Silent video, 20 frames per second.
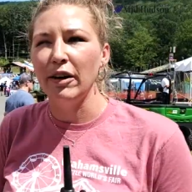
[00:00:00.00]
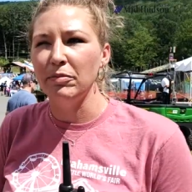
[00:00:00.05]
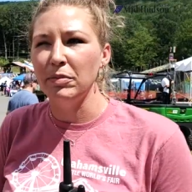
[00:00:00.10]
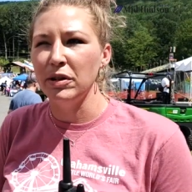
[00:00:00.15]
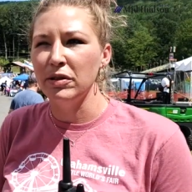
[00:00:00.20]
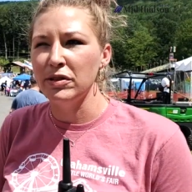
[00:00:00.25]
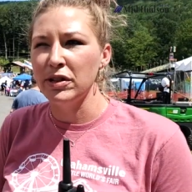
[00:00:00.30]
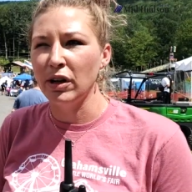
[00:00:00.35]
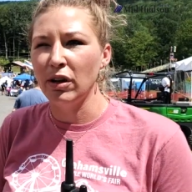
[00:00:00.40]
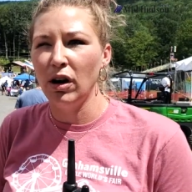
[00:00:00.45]

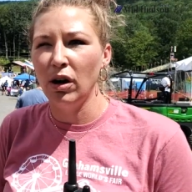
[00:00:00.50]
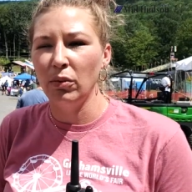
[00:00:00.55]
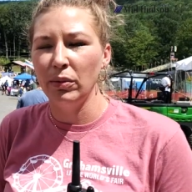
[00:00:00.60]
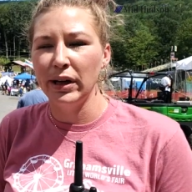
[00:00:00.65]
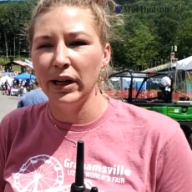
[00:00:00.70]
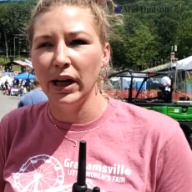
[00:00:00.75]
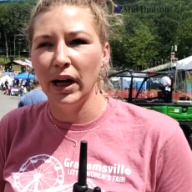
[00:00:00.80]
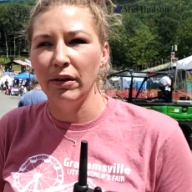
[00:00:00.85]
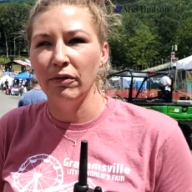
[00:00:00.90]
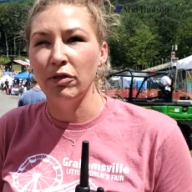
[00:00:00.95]
Live music
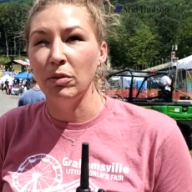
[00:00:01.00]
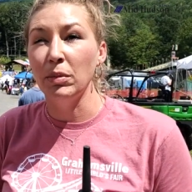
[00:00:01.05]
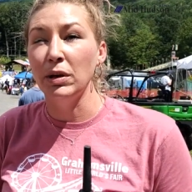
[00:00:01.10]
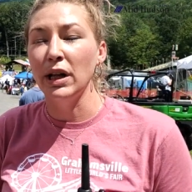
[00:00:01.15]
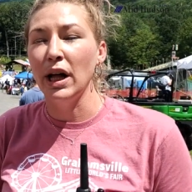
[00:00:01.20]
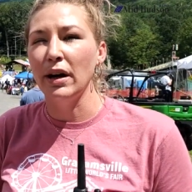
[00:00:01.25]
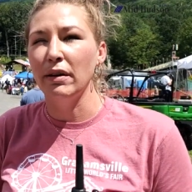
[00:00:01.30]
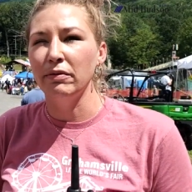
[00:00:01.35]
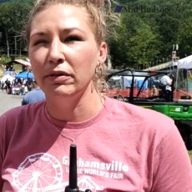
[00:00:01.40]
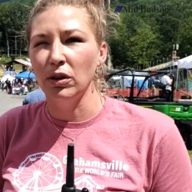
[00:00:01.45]
all weekend
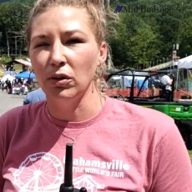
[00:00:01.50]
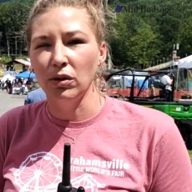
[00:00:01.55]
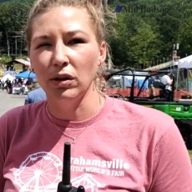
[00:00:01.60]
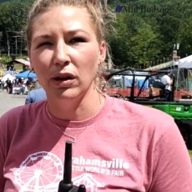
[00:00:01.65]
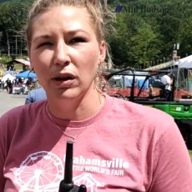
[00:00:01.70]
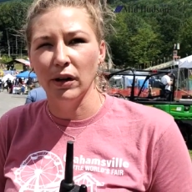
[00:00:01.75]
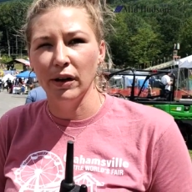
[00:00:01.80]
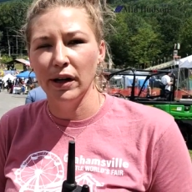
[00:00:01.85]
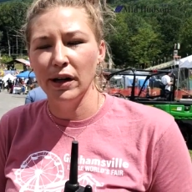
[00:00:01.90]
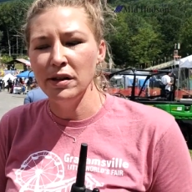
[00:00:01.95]
from a lot of
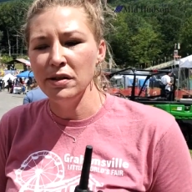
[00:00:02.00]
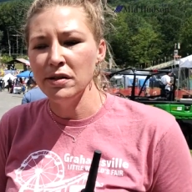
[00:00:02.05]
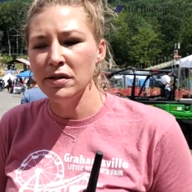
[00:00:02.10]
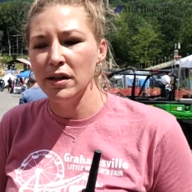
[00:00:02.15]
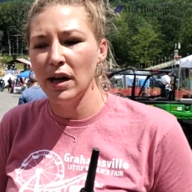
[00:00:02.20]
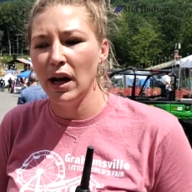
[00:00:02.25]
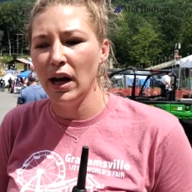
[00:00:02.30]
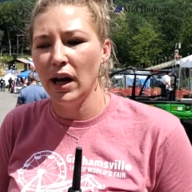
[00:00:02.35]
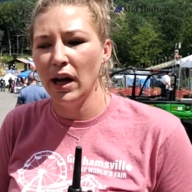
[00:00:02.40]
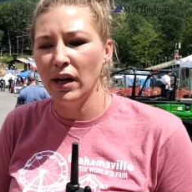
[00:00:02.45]
local
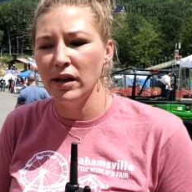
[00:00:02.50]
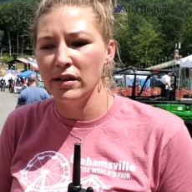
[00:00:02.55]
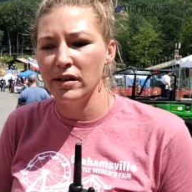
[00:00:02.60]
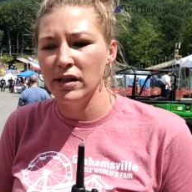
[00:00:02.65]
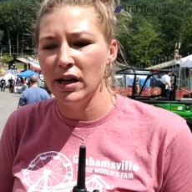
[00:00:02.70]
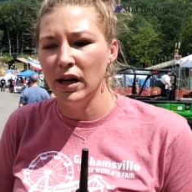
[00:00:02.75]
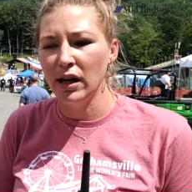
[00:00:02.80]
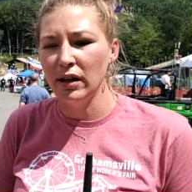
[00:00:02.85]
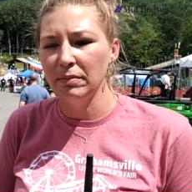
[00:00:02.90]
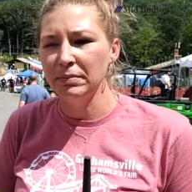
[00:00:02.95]
artists
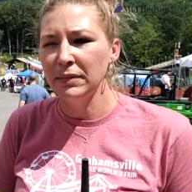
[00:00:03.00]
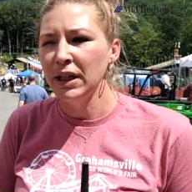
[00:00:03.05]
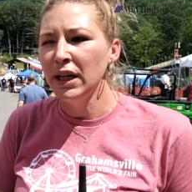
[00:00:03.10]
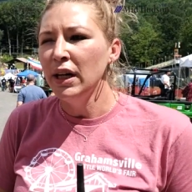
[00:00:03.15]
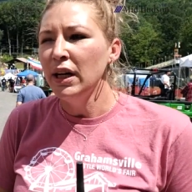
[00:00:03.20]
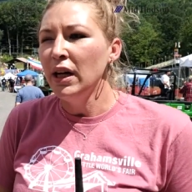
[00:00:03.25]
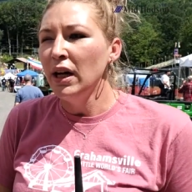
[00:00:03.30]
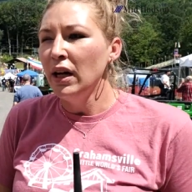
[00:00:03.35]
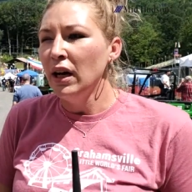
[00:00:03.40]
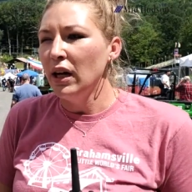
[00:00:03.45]
and um,
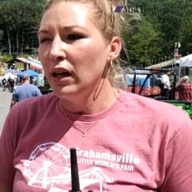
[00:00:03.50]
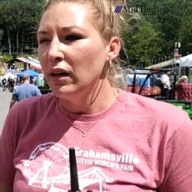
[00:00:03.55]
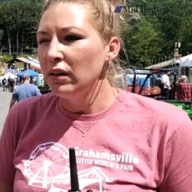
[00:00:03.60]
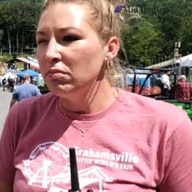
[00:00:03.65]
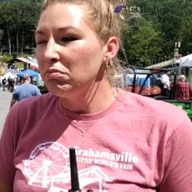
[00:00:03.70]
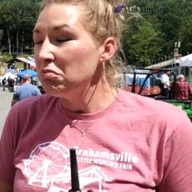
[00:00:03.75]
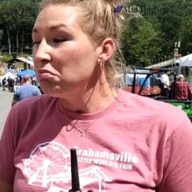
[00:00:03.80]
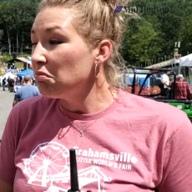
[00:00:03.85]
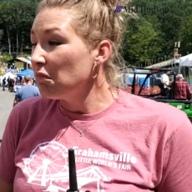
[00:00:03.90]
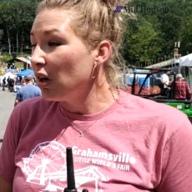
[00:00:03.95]

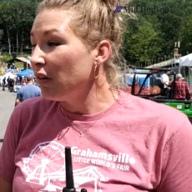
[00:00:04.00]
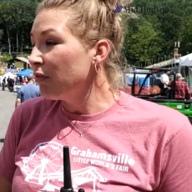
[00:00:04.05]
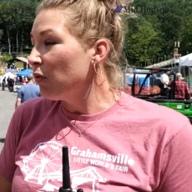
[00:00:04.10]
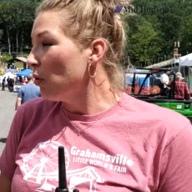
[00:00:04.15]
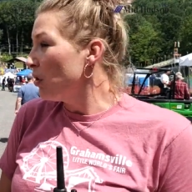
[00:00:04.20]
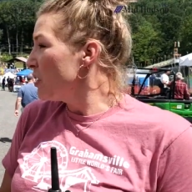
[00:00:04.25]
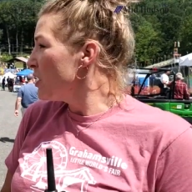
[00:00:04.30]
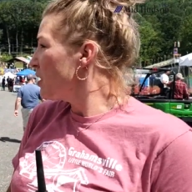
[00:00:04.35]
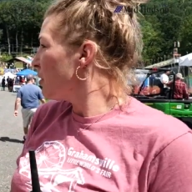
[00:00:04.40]
of